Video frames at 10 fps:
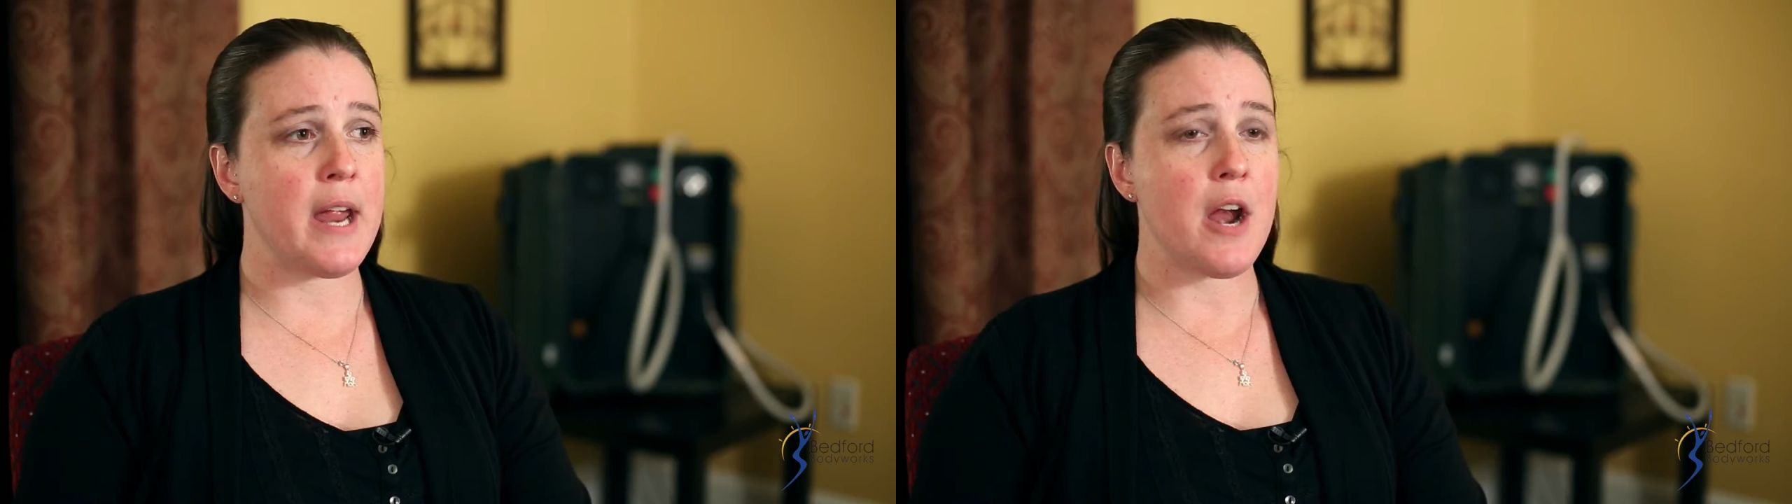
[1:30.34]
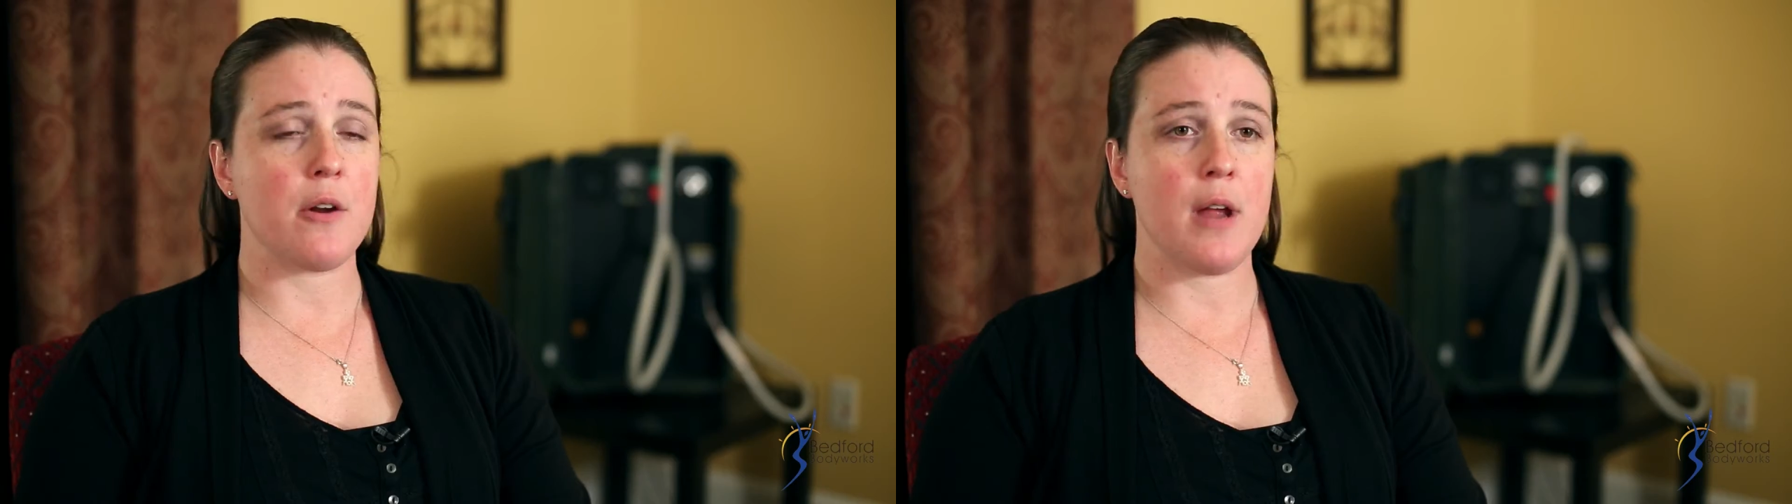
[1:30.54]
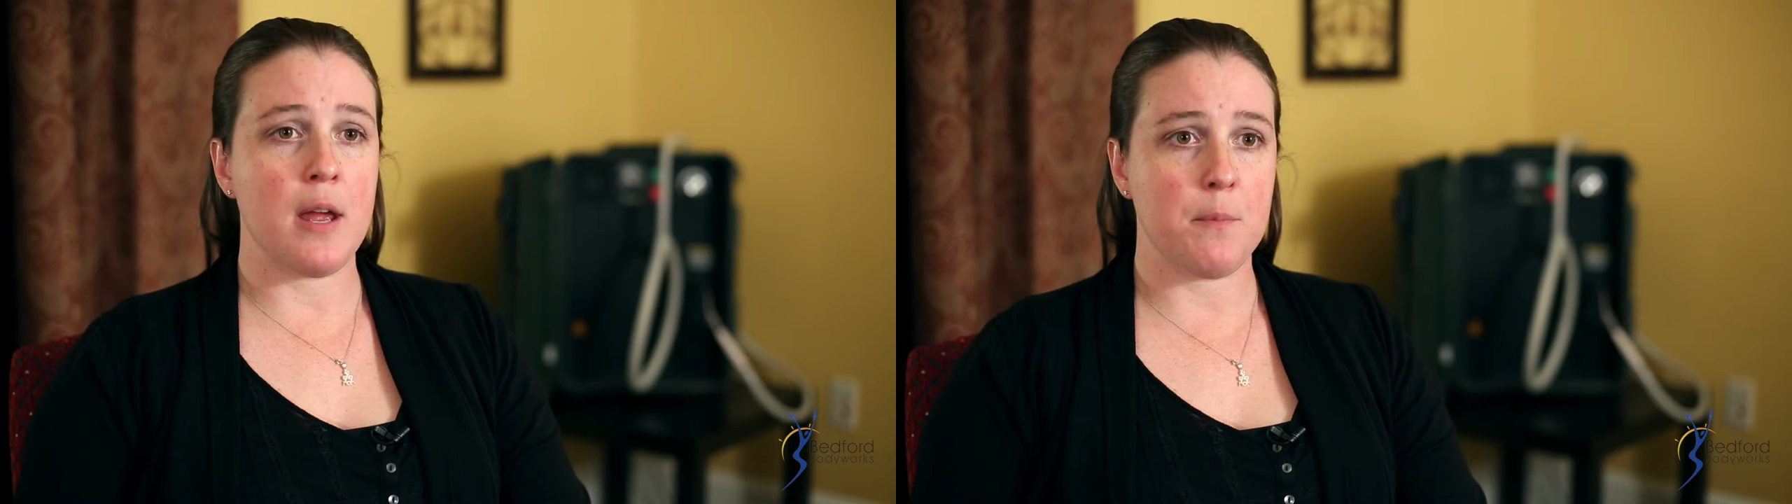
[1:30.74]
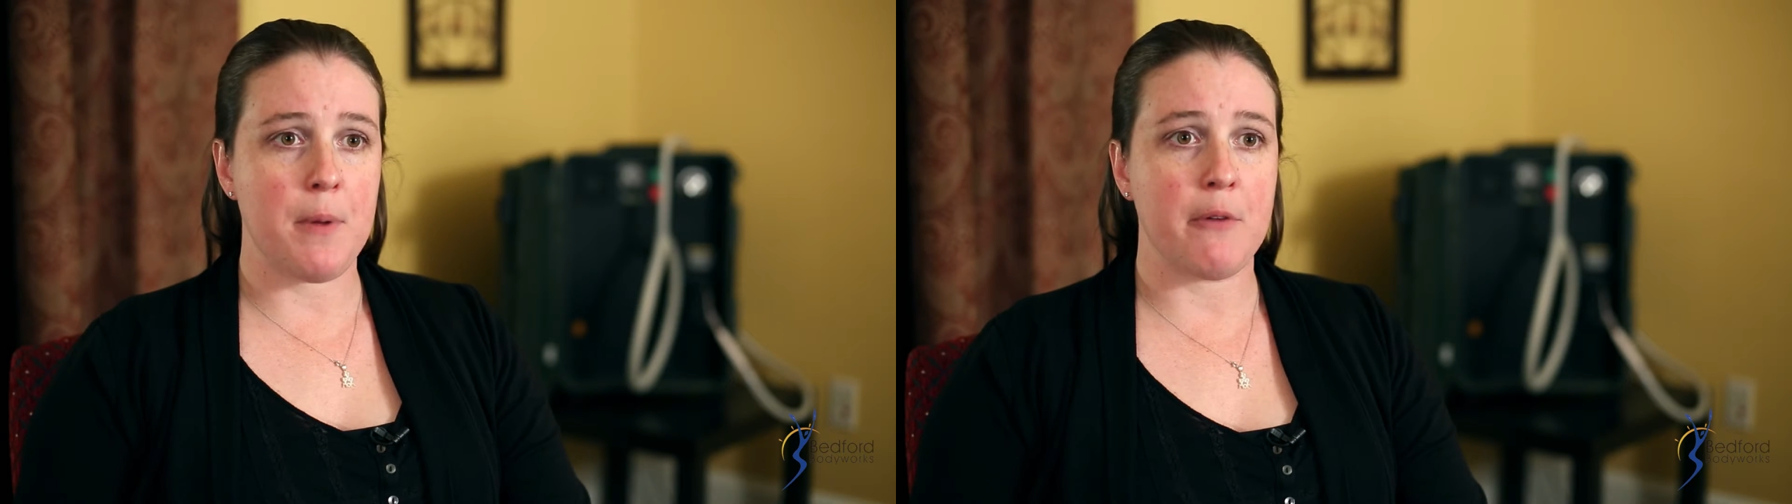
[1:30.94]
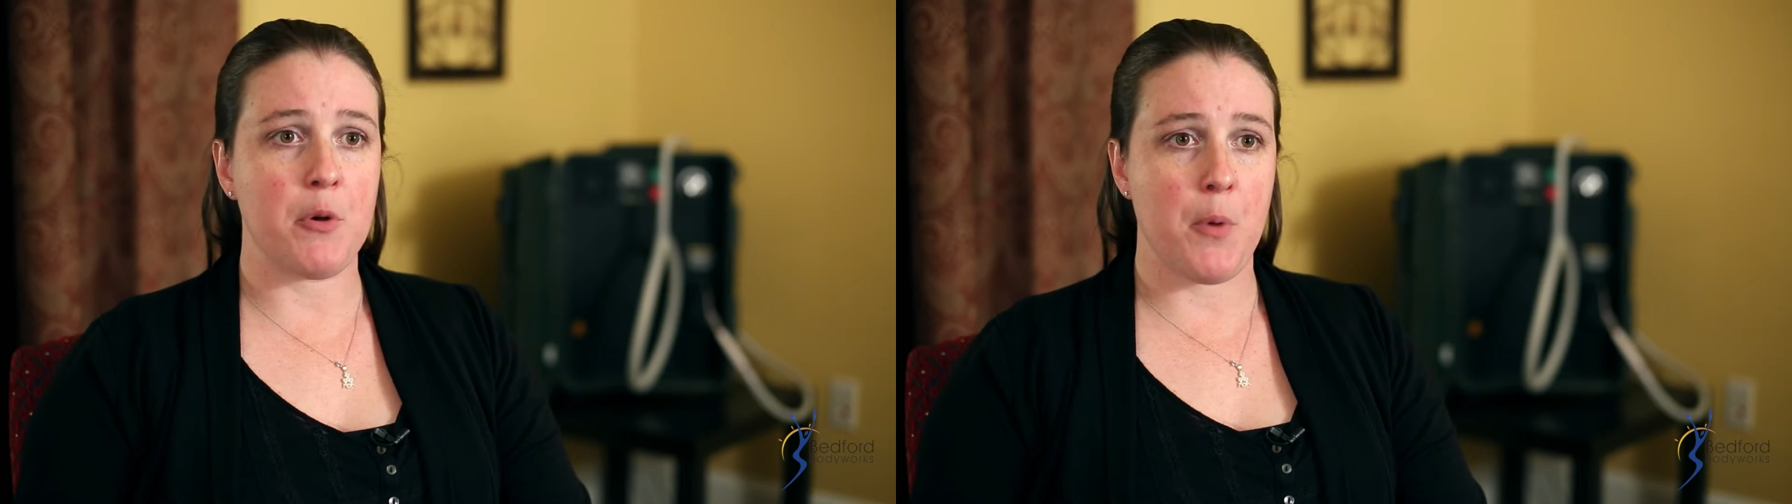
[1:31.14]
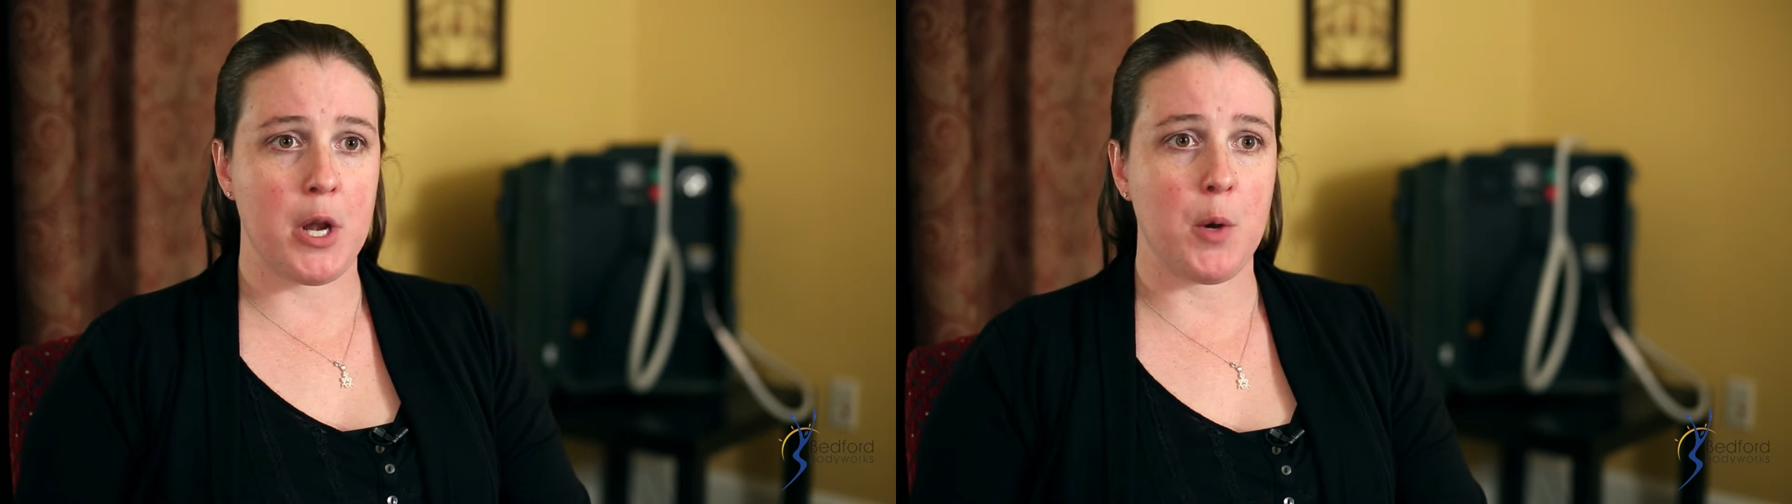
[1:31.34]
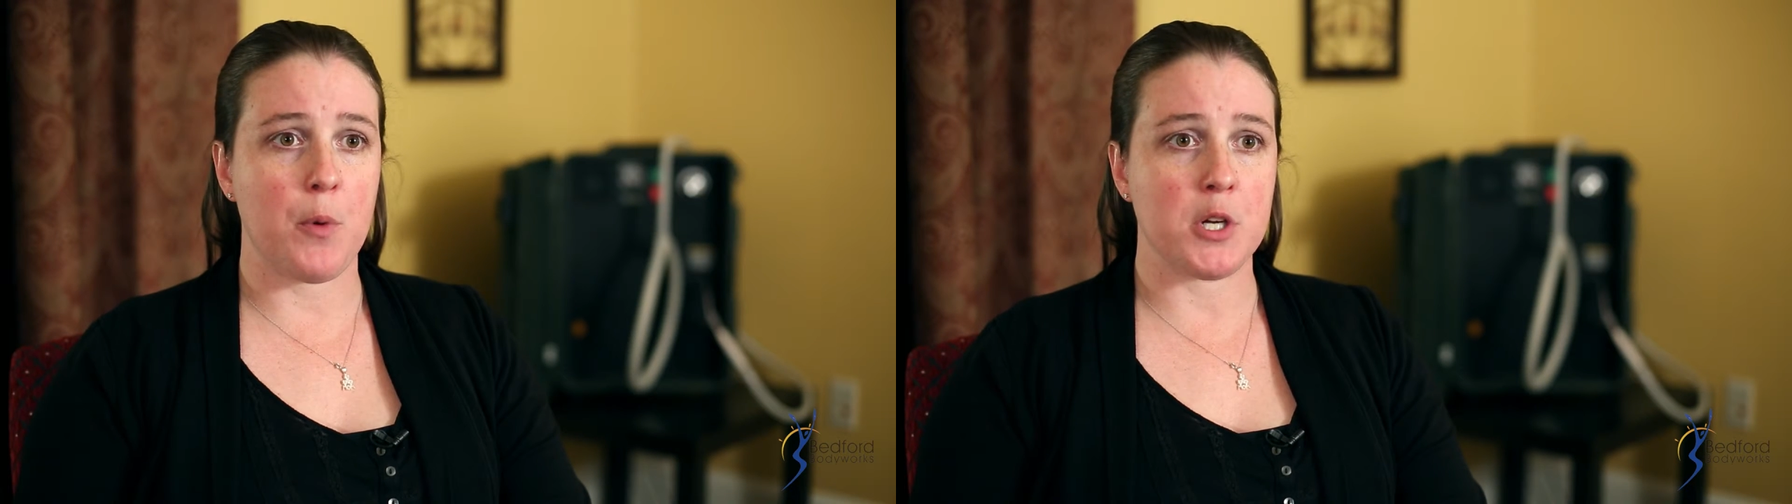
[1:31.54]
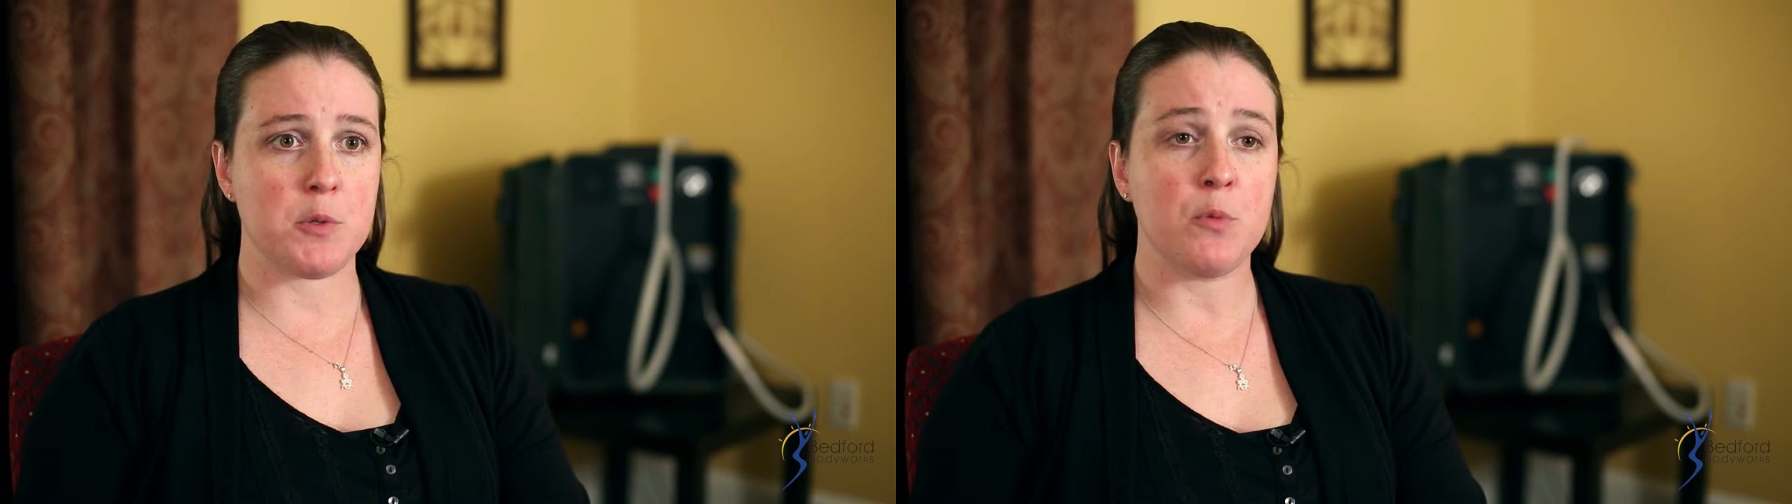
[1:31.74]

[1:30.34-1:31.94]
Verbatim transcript: care at Bedford Body Works.